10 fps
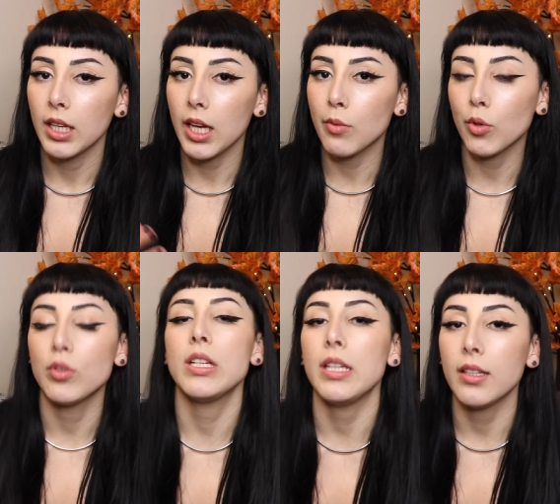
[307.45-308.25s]
a
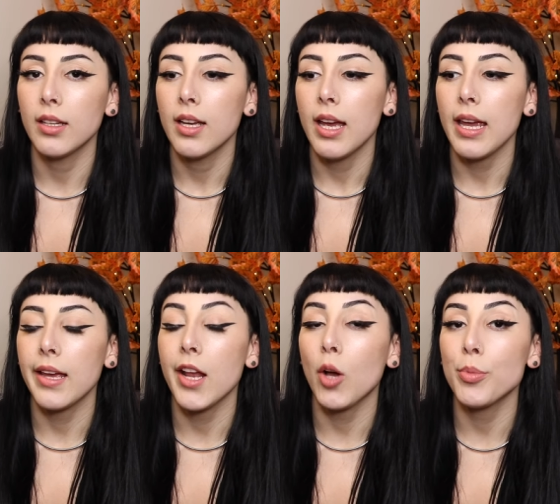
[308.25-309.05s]
routine
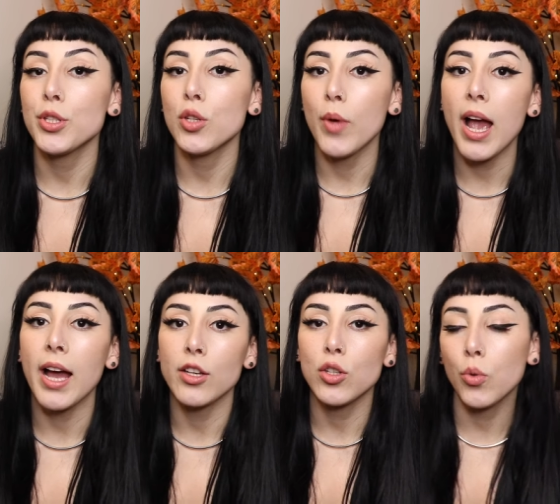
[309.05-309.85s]
and helps to
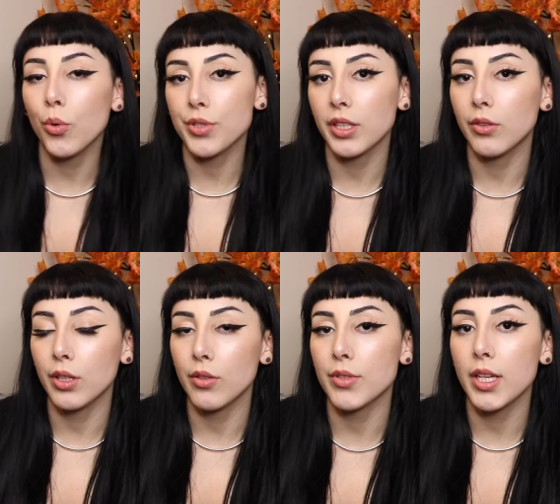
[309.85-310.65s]
add tools that you
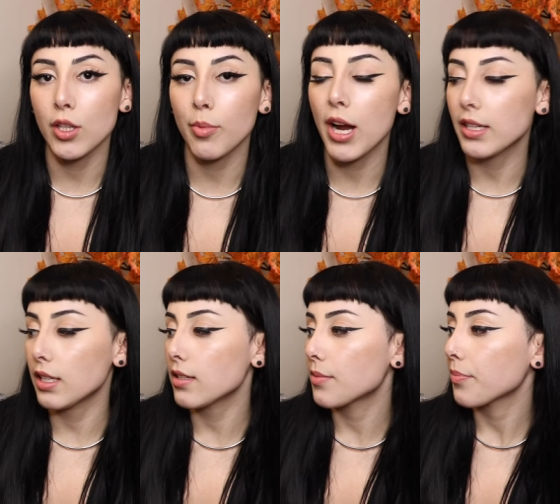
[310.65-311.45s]
can use in your
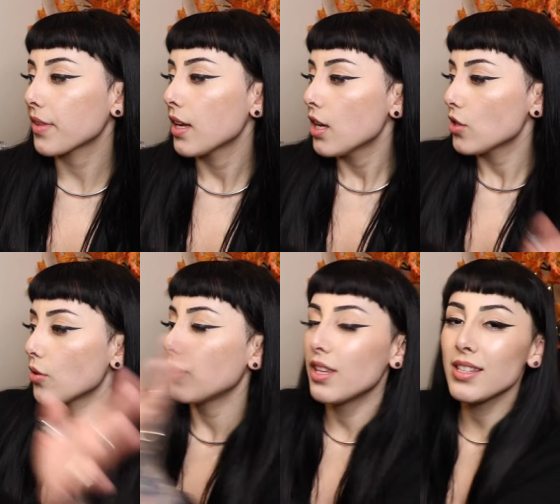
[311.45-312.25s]
practice.
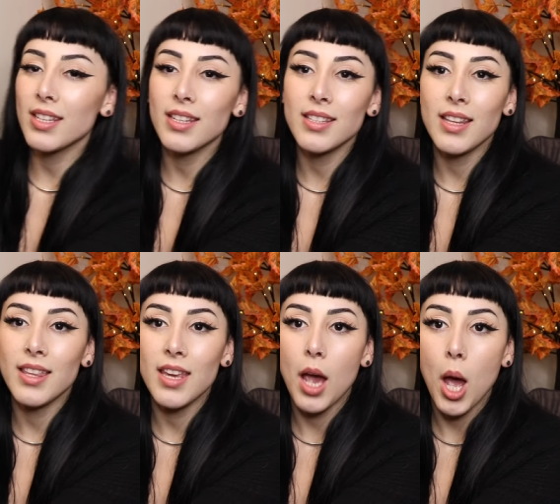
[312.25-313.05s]
So this is
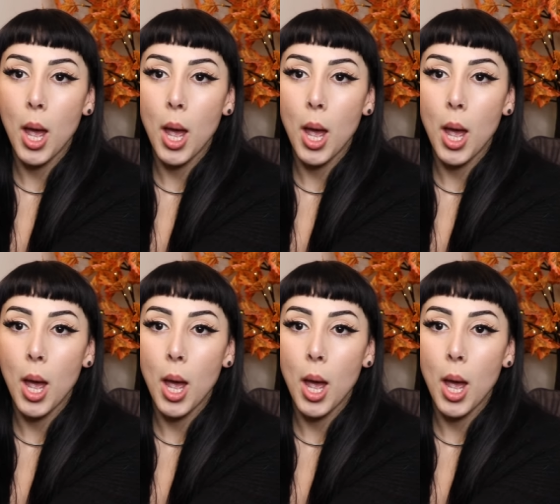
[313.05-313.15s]
the